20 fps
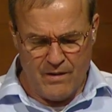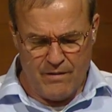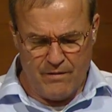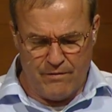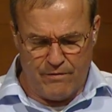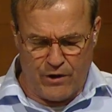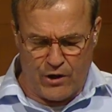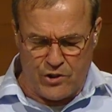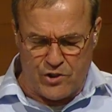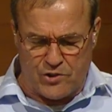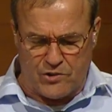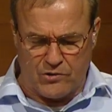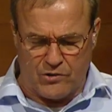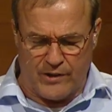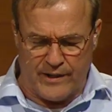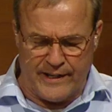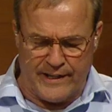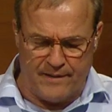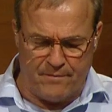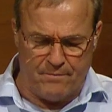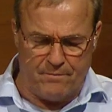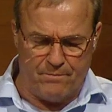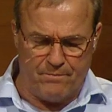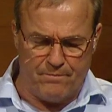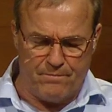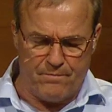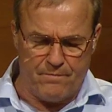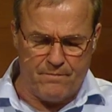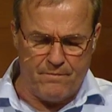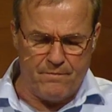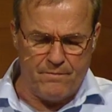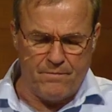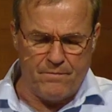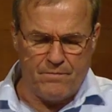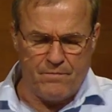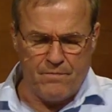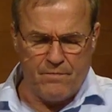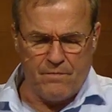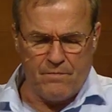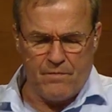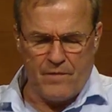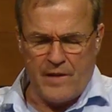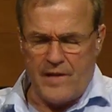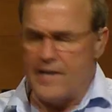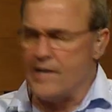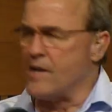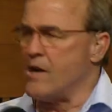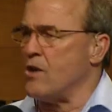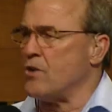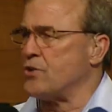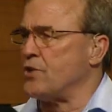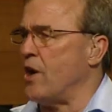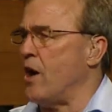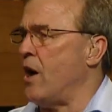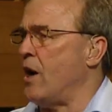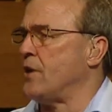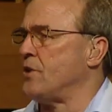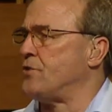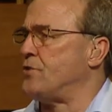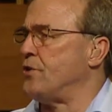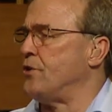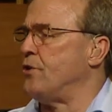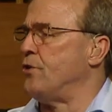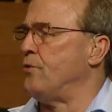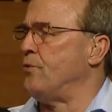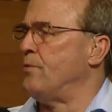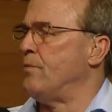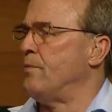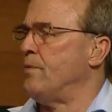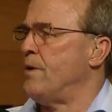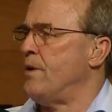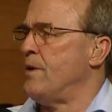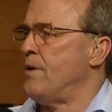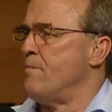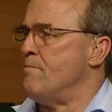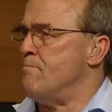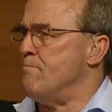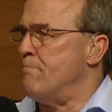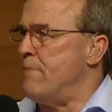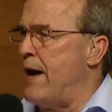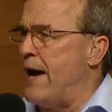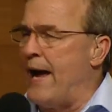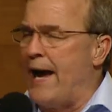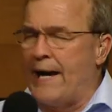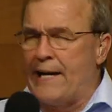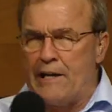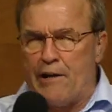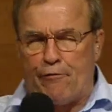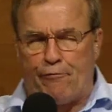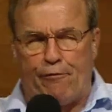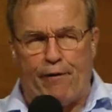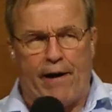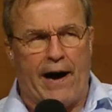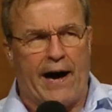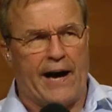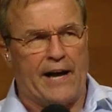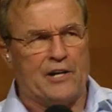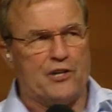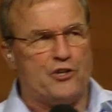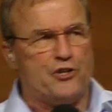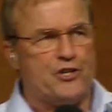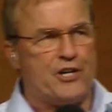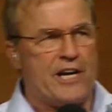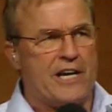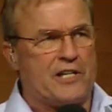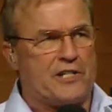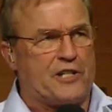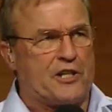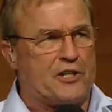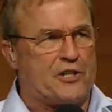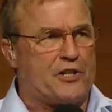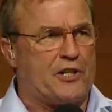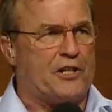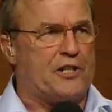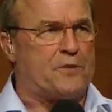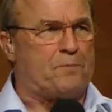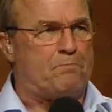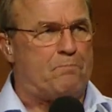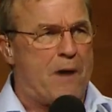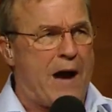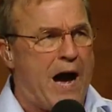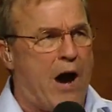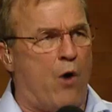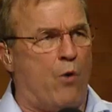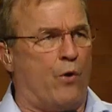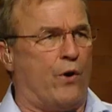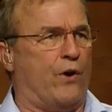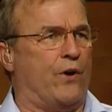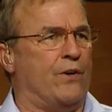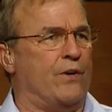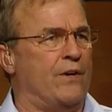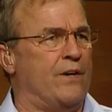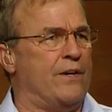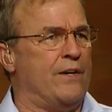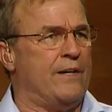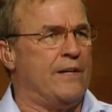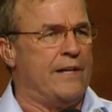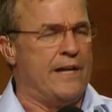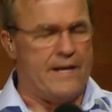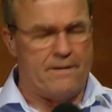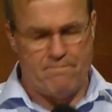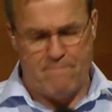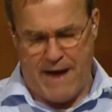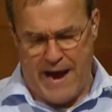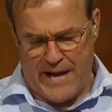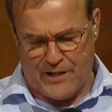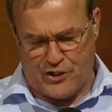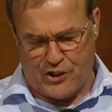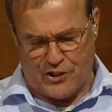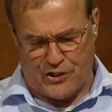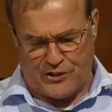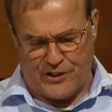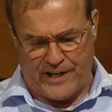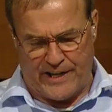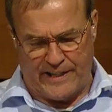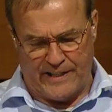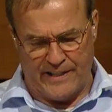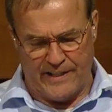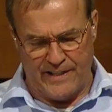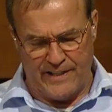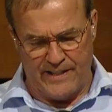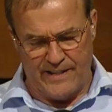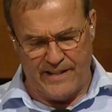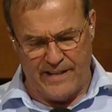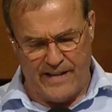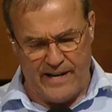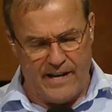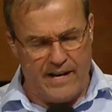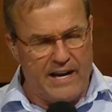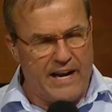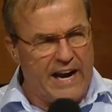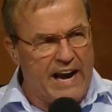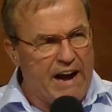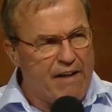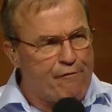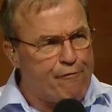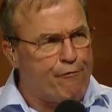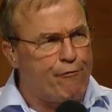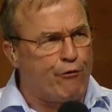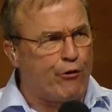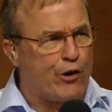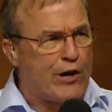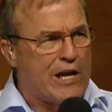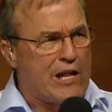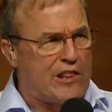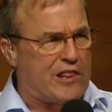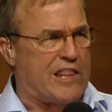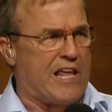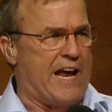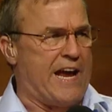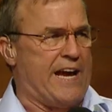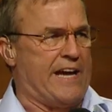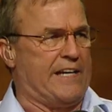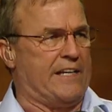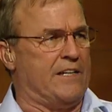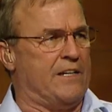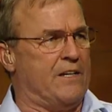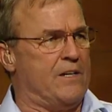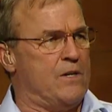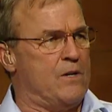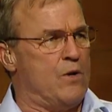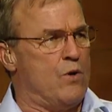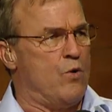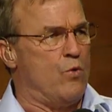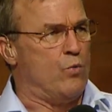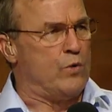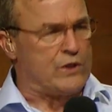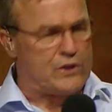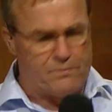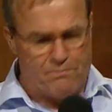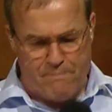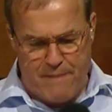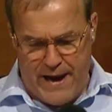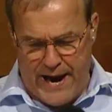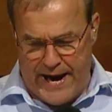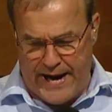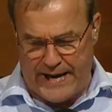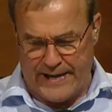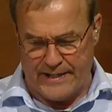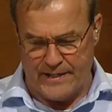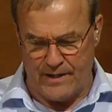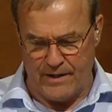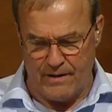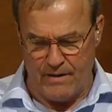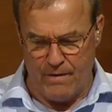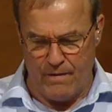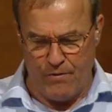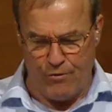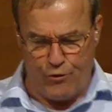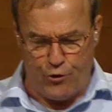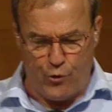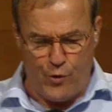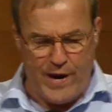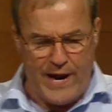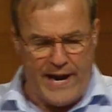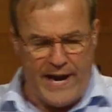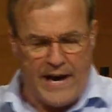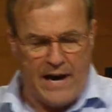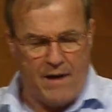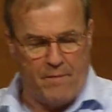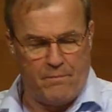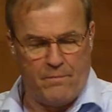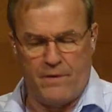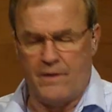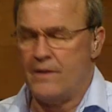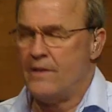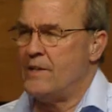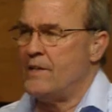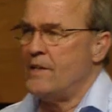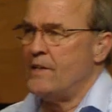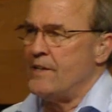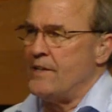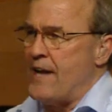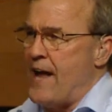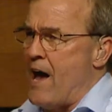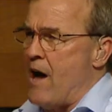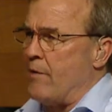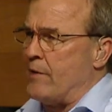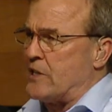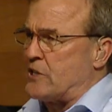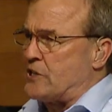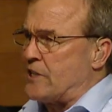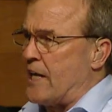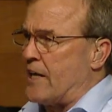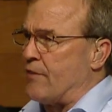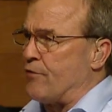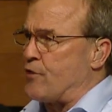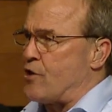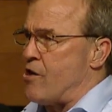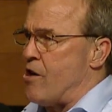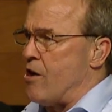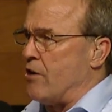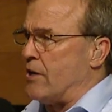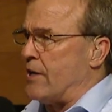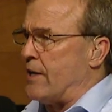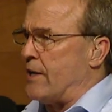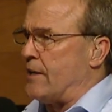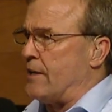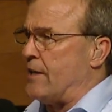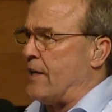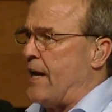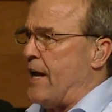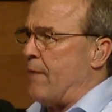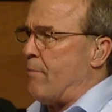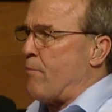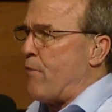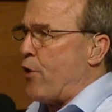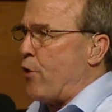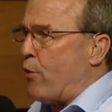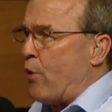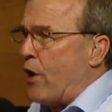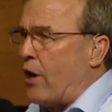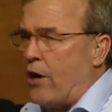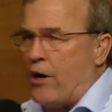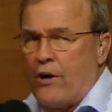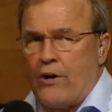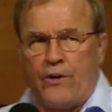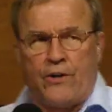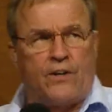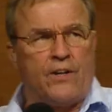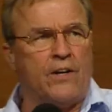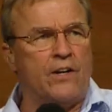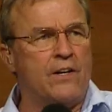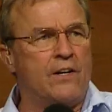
Verse 3. He goes on to magnified Jesus' power and majesty. Everything was made through him. Now, instead of calling him the Word,